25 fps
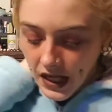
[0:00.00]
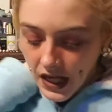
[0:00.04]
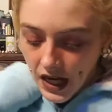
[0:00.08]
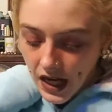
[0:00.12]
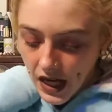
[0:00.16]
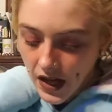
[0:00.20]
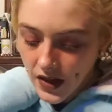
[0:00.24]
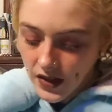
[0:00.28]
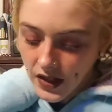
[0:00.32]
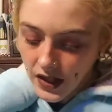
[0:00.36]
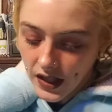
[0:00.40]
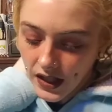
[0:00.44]

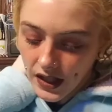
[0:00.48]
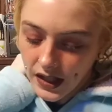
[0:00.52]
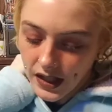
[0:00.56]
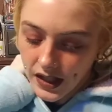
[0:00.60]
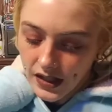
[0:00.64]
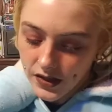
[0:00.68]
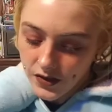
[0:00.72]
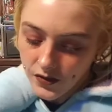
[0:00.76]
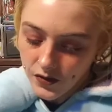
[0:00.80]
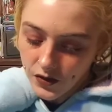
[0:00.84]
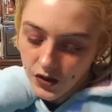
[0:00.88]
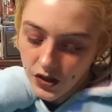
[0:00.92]
And then I
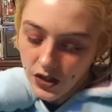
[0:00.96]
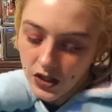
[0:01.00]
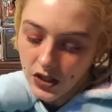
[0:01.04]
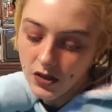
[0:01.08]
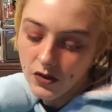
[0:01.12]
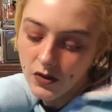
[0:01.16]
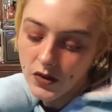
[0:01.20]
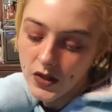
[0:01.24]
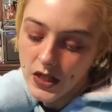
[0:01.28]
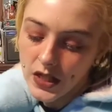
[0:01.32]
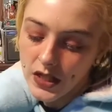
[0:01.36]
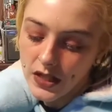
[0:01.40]
guess if you're going to
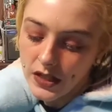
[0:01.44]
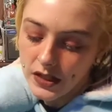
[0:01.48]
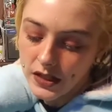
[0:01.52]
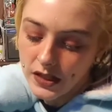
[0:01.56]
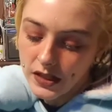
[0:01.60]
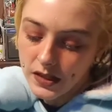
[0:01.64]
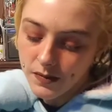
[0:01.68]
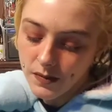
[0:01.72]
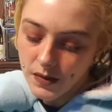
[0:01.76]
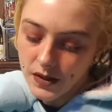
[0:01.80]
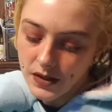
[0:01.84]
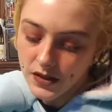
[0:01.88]
go the
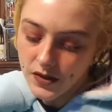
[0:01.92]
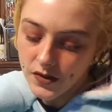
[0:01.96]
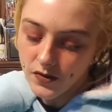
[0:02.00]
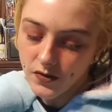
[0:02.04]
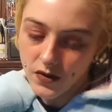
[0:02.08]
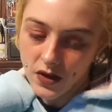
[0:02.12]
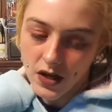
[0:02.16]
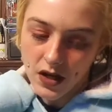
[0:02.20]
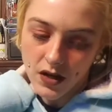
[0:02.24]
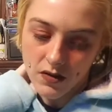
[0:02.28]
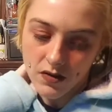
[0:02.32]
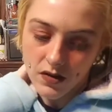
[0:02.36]
inexpensive
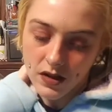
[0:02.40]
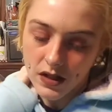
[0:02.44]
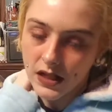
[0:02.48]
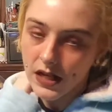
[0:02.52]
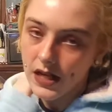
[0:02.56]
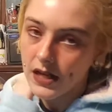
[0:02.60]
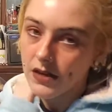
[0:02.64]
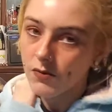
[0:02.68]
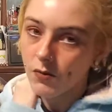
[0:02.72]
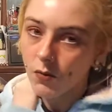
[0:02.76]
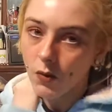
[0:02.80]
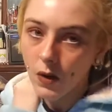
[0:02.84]
route,
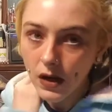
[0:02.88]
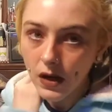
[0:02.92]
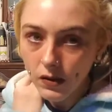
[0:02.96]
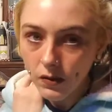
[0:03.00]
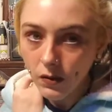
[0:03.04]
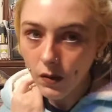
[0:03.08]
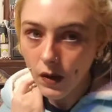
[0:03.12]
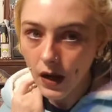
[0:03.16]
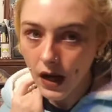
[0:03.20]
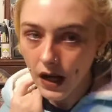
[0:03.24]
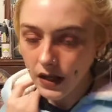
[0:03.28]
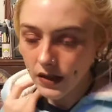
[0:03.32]
again, Wet n
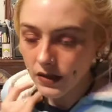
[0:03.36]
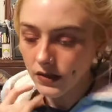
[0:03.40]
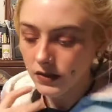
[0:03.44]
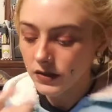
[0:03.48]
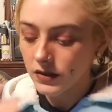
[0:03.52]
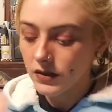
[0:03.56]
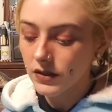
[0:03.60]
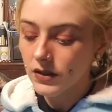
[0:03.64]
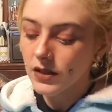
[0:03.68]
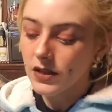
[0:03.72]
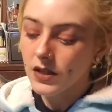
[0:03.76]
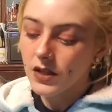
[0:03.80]

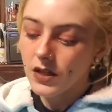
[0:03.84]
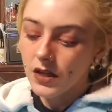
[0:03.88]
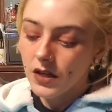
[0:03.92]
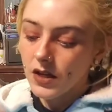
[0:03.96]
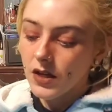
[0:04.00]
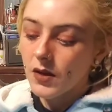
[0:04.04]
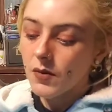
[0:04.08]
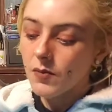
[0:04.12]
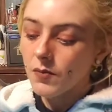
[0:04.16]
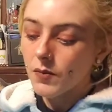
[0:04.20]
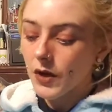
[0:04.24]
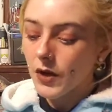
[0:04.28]
Wild.
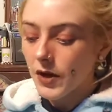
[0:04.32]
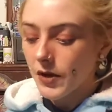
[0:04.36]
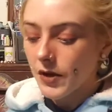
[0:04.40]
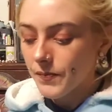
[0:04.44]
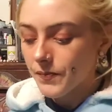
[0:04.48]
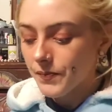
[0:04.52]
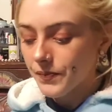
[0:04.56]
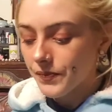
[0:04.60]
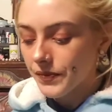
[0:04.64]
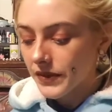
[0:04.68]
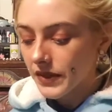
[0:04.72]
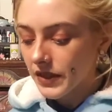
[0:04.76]
But
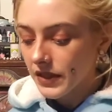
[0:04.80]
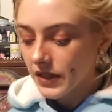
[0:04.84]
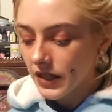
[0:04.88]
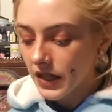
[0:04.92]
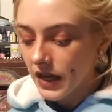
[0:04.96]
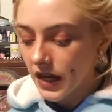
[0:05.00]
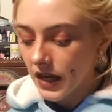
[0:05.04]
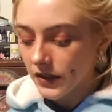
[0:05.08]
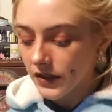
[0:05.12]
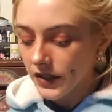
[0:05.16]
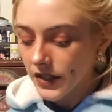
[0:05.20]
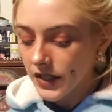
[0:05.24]
the
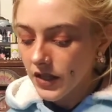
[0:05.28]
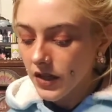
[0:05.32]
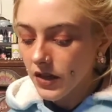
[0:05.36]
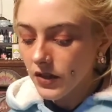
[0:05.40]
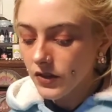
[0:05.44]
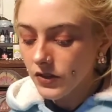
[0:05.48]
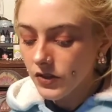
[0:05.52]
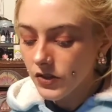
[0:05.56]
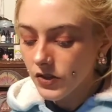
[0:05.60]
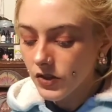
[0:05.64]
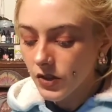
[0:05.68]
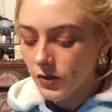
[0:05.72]
LA
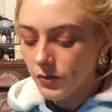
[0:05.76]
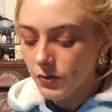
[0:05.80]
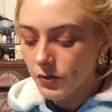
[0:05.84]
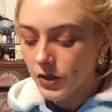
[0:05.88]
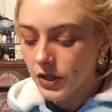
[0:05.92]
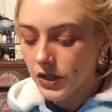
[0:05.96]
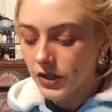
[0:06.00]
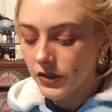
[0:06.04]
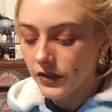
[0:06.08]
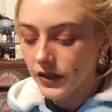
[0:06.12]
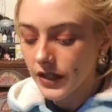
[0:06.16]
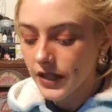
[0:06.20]
colors are
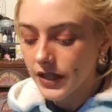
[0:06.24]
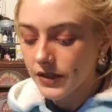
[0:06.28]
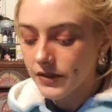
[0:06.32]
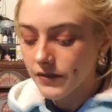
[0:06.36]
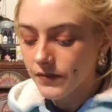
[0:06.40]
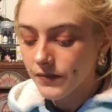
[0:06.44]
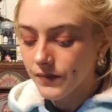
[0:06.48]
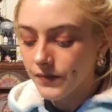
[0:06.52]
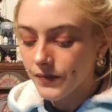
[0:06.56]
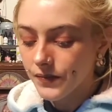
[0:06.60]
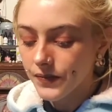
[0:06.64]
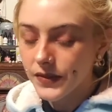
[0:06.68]
pretty great.
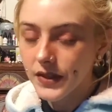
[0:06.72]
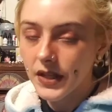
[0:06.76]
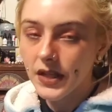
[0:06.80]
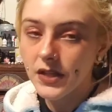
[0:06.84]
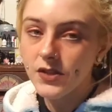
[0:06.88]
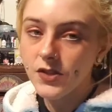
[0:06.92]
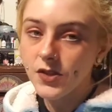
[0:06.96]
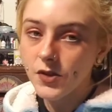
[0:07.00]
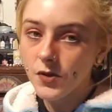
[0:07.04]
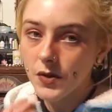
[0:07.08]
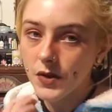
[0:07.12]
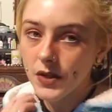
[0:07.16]

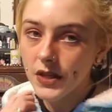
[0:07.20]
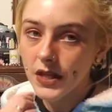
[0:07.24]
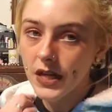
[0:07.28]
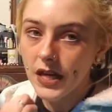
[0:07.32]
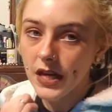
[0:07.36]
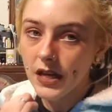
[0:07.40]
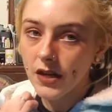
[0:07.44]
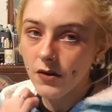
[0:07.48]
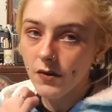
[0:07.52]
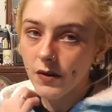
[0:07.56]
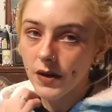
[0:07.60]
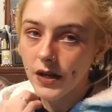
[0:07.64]
And so are the
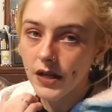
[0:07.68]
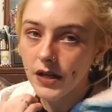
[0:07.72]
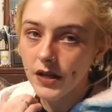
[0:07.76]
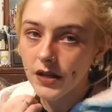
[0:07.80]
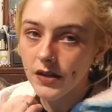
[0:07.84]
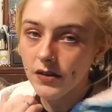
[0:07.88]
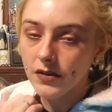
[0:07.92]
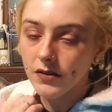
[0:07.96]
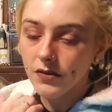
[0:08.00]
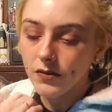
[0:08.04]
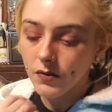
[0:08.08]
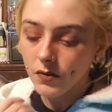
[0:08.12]

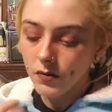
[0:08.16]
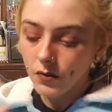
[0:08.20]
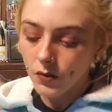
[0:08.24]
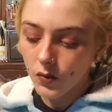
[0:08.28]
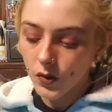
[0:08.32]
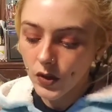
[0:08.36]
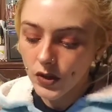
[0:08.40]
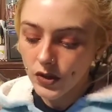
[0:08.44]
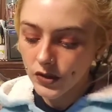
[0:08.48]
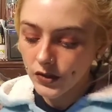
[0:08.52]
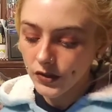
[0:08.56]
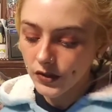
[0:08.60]
AOA
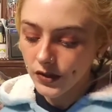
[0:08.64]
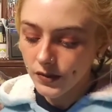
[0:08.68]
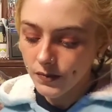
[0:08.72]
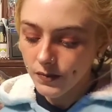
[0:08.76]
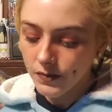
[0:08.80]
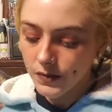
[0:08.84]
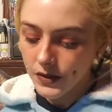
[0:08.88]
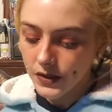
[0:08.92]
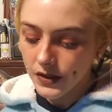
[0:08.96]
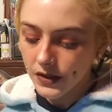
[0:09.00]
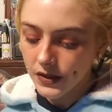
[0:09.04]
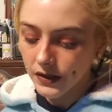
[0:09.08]
Wonder
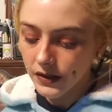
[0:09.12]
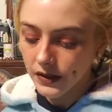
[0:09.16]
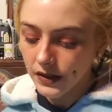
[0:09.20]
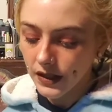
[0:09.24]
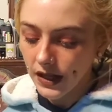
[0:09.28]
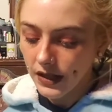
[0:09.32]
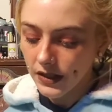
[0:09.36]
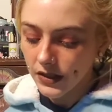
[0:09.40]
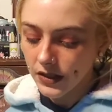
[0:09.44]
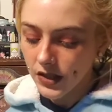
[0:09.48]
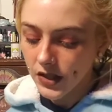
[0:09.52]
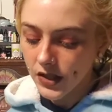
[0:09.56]
Lips
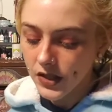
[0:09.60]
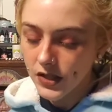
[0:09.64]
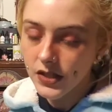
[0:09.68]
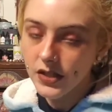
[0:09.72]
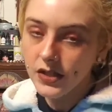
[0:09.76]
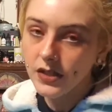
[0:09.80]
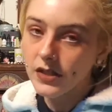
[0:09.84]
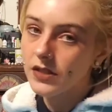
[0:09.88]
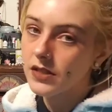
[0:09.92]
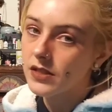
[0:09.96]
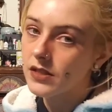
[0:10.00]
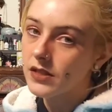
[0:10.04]
liners.
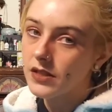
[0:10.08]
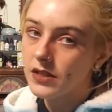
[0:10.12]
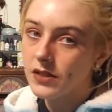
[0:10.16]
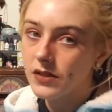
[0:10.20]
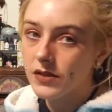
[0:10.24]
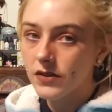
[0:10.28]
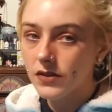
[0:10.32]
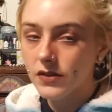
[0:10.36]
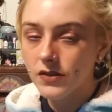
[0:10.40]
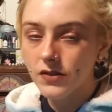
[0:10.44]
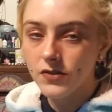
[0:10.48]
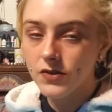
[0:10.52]

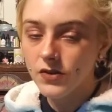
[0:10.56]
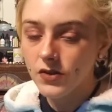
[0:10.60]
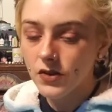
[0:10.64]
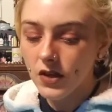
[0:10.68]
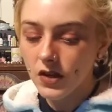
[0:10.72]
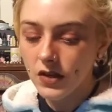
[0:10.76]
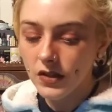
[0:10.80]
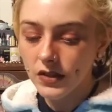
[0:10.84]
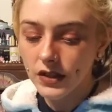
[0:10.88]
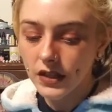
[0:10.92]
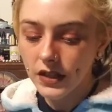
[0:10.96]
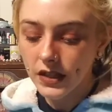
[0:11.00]
Those are
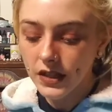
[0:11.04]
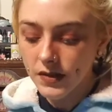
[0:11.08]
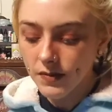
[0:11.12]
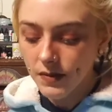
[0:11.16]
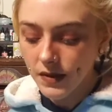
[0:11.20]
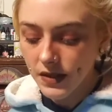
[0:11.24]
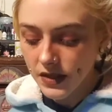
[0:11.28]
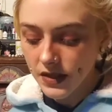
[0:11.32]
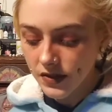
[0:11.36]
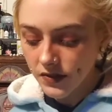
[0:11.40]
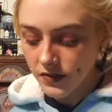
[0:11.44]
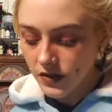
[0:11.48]
all
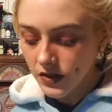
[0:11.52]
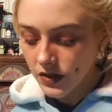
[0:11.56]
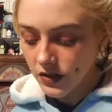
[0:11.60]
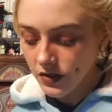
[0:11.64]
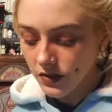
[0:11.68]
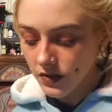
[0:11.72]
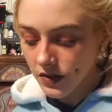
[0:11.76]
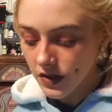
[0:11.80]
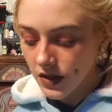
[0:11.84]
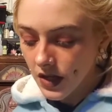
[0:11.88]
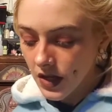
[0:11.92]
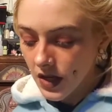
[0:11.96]
inexpensive
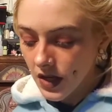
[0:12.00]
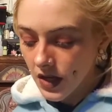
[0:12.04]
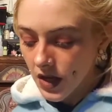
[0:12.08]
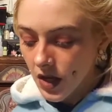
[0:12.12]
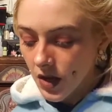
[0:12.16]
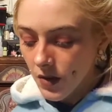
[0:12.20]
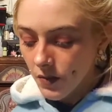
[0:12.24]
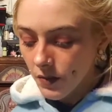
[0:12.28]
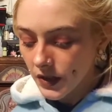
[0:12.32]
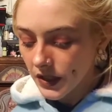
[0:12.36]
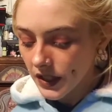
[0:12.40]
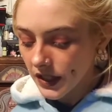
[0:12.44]
too.
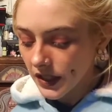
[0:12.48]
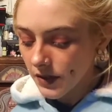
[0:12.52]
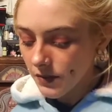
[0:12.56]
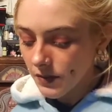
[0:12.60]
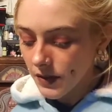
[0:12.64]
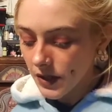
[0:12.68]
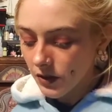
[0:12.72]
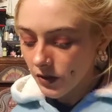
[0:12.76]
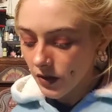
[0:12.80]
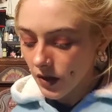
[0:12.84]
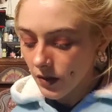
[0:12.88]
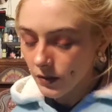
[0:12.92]
But they can be
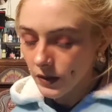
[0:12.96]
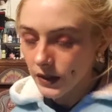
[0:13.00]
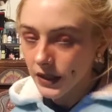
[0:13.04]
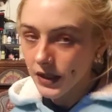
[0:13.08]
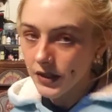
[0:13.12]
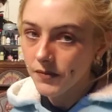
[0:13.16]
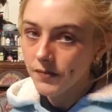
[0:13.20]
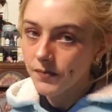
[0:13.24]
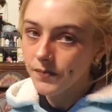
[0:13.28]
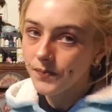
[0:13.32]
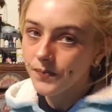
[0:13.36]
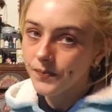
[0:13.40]
crumbly.
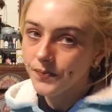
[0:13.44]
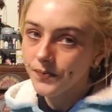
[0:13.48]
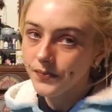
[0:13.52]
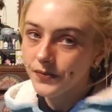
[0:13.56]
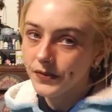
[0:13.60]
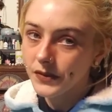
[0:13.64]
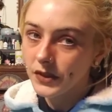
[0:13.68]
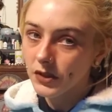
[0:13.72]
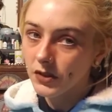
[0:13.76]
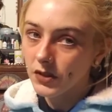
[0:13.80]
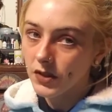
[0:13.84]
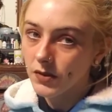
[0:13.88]

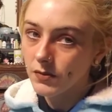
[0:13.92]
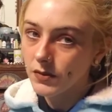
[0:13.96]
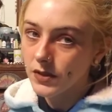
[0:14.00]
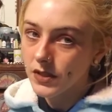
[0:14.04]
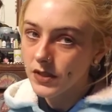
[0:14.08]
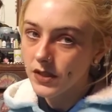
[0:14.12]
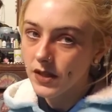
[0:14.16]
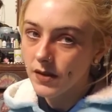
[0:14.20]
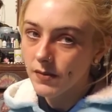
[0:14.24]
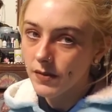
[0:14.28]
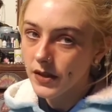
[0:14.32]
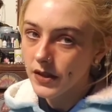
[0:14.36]
Crumbly's
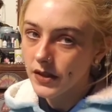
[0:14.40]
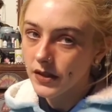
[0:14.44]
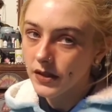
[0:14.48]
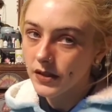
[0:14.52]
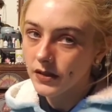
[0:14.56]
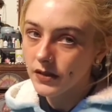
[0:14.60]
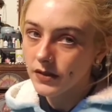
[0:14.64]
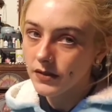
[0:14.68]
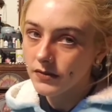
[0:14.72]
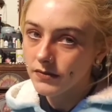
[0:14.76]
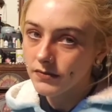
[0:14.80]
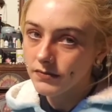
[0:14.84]
not my
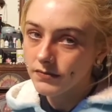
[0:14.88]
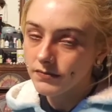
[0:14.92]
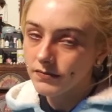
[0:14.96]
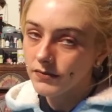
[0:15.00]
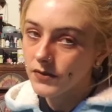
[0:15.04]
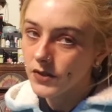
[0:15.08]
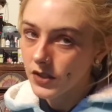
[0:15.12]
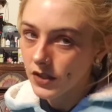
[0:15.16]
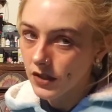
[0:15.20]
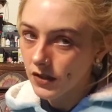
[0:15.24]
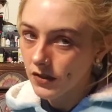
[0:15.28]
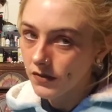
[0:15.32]
thing.
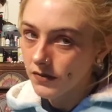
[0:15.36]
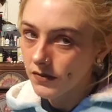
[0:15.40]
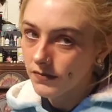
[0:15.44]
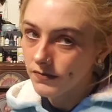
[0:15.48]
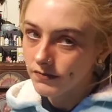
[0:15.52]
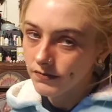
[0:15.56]
So,